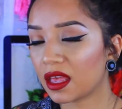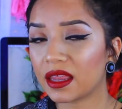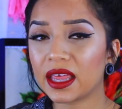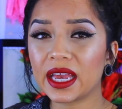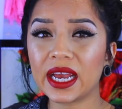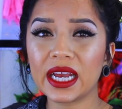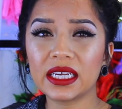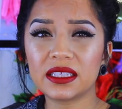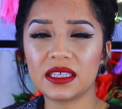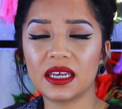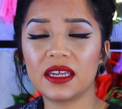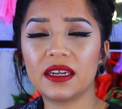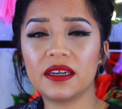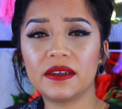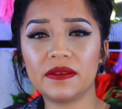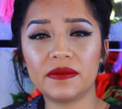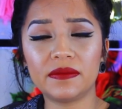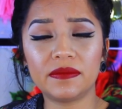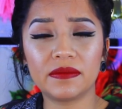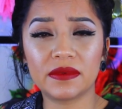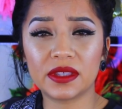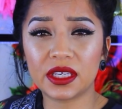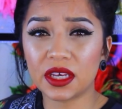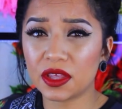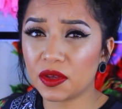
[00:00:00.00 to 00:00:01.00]
Like I said,
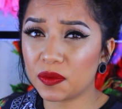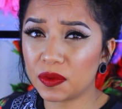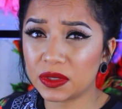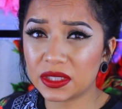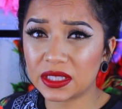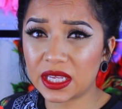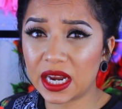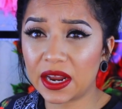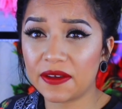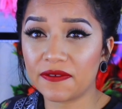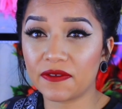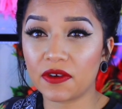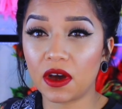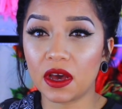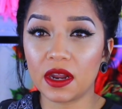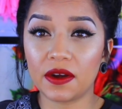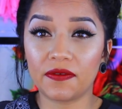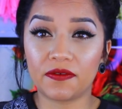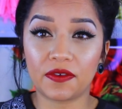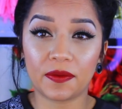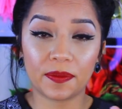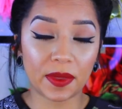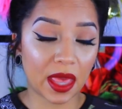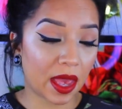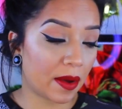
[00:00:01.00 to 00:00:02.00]
the other ones that I've gotten
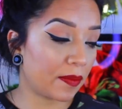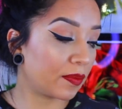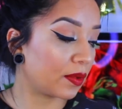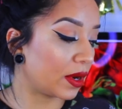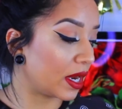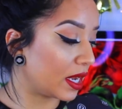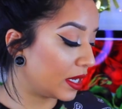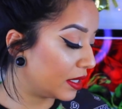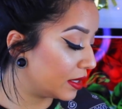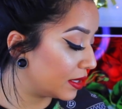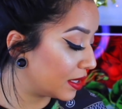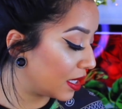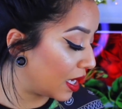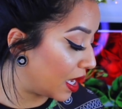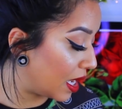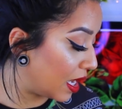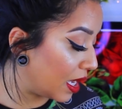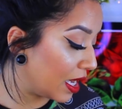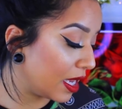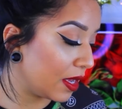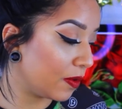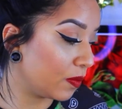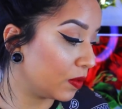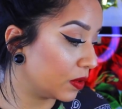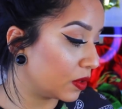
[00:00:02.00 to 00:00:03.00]
from that brand,
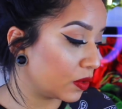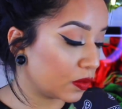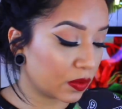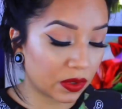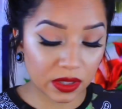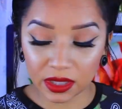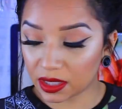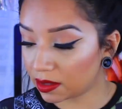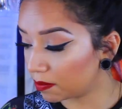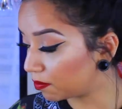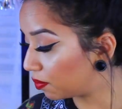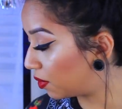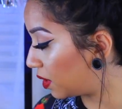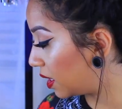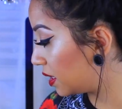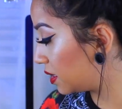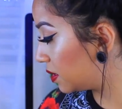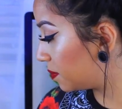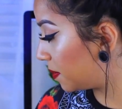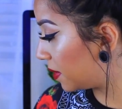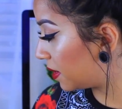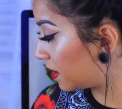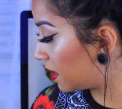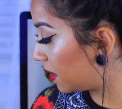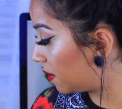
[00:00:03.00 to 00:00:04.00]
I was really
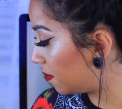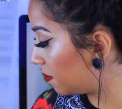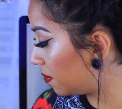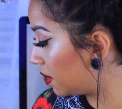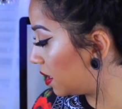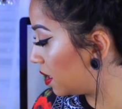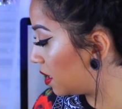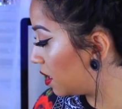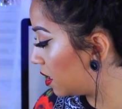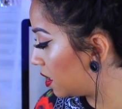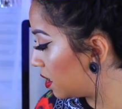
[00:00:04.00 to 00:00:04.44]
impressed by them.